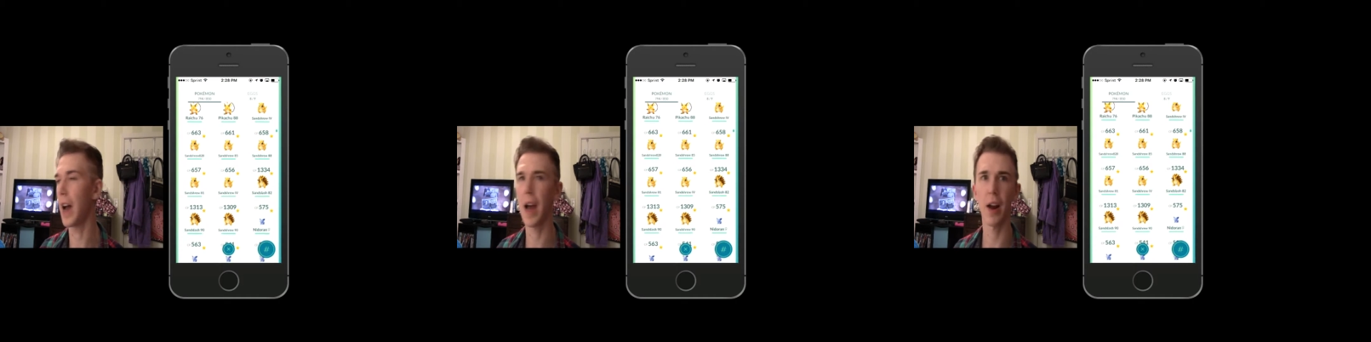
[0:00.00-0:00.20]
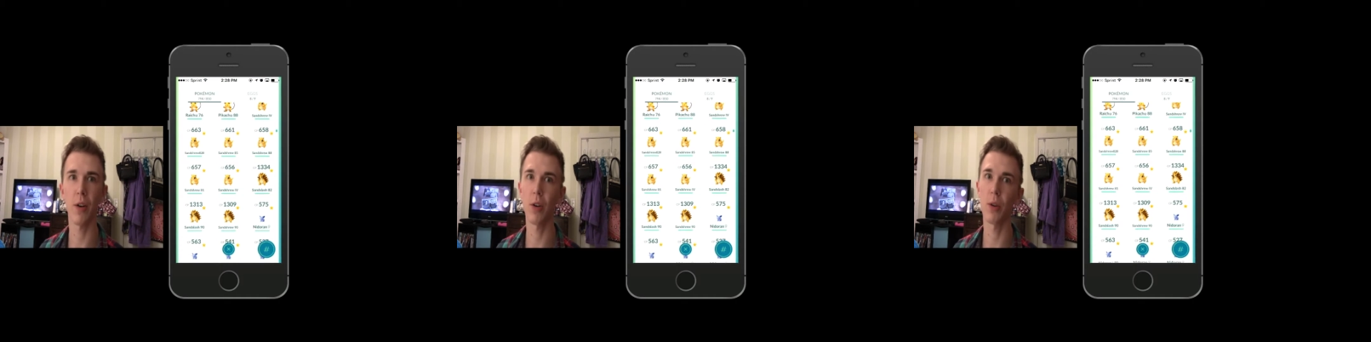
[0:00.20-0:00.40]

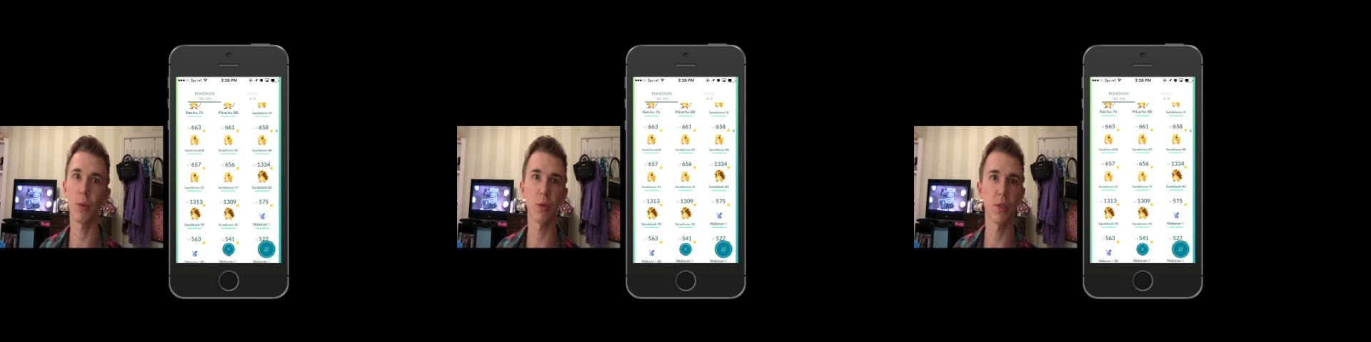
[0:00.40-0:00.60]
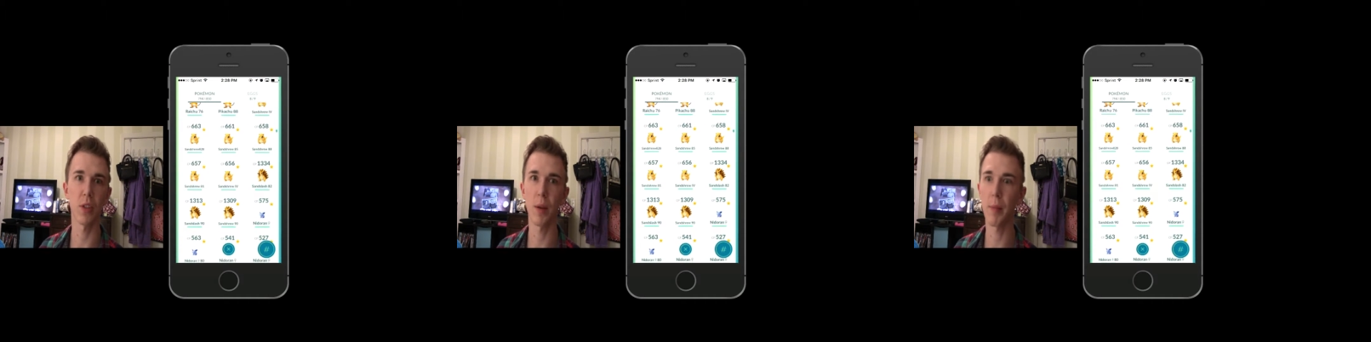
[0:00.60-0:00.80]
I don't know,
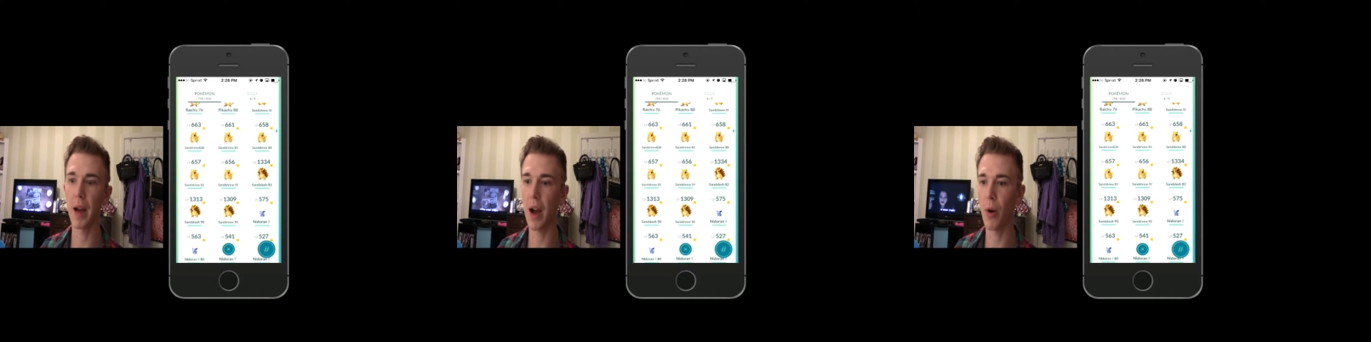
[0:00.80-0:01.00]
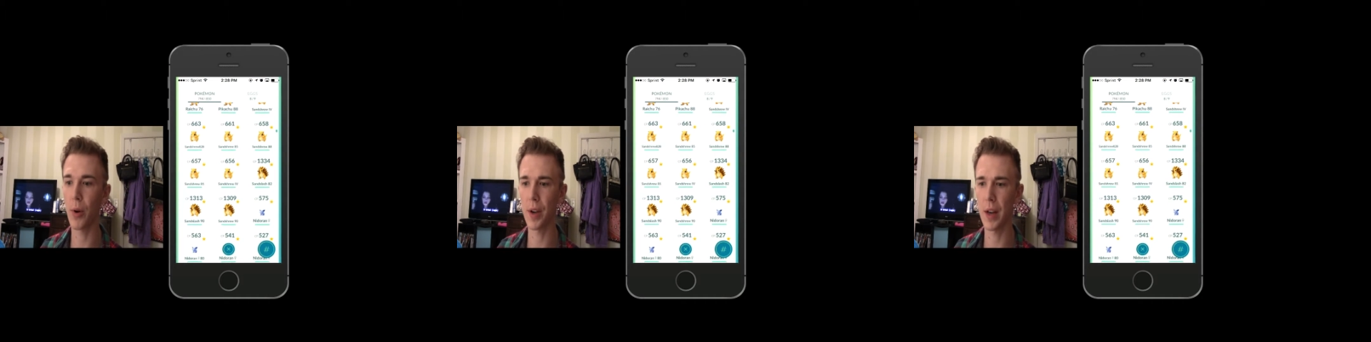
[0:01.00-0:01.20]

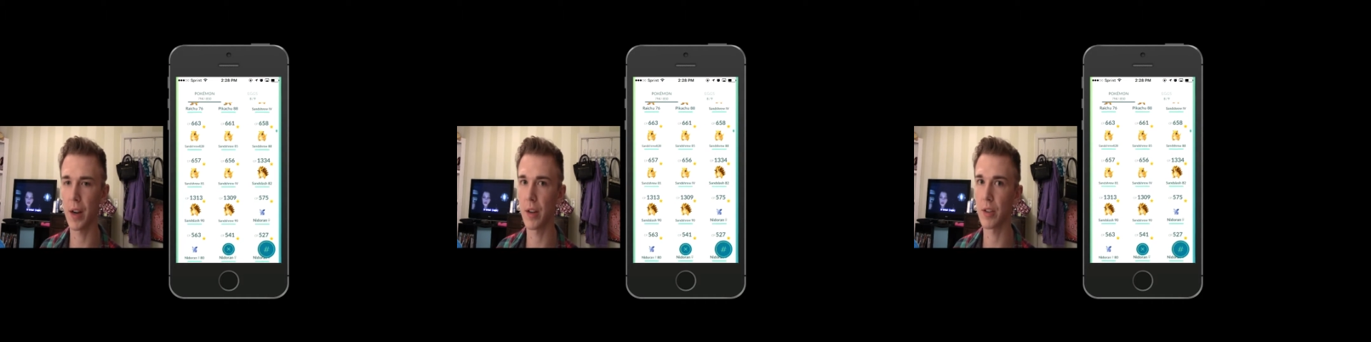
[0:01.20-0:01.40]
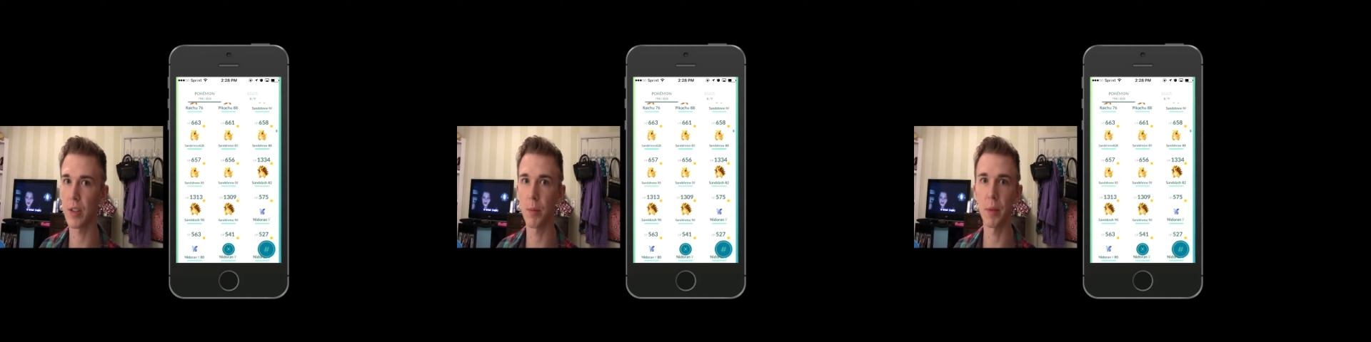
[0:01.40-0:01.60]
somehow I got
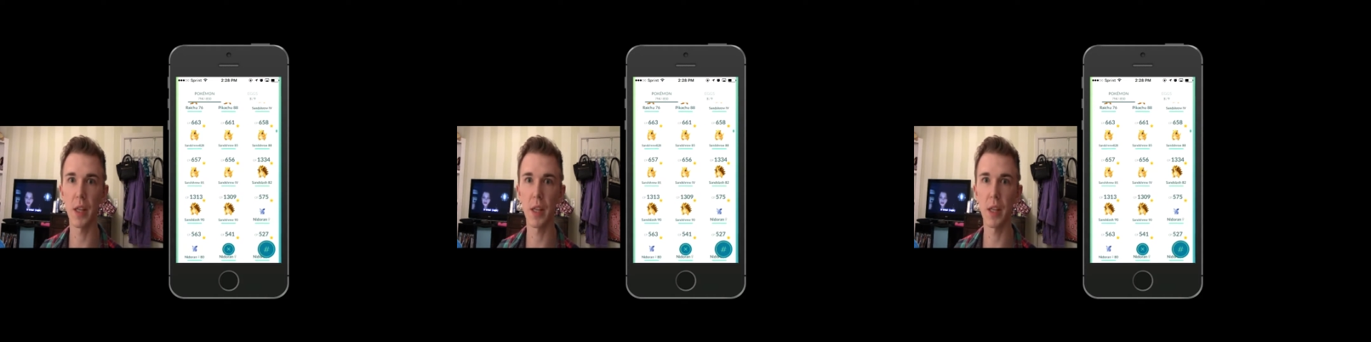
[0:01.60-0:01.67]
into somebody